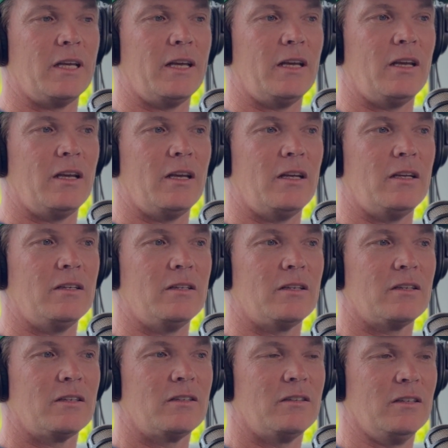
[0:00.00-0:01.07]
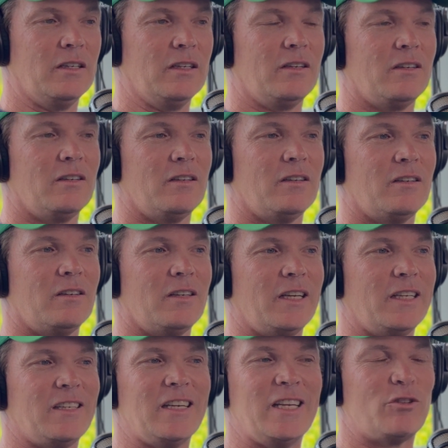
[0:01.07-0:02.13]
And
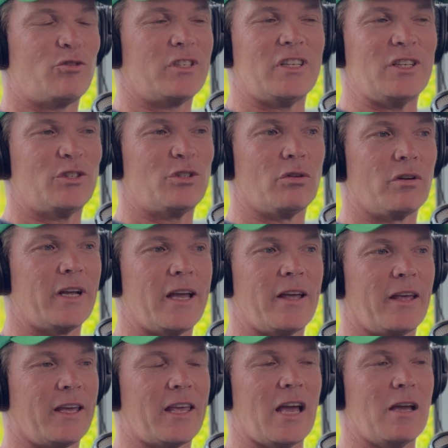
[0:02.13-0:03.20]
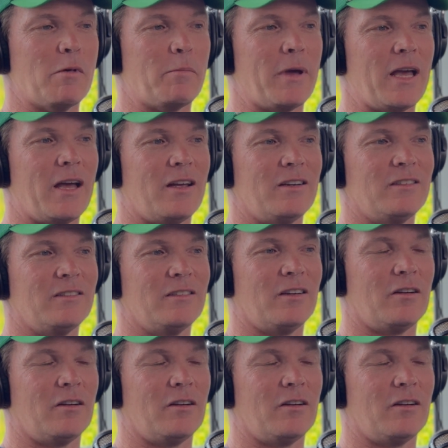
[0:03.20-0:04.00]
it's an interesting story how that came about.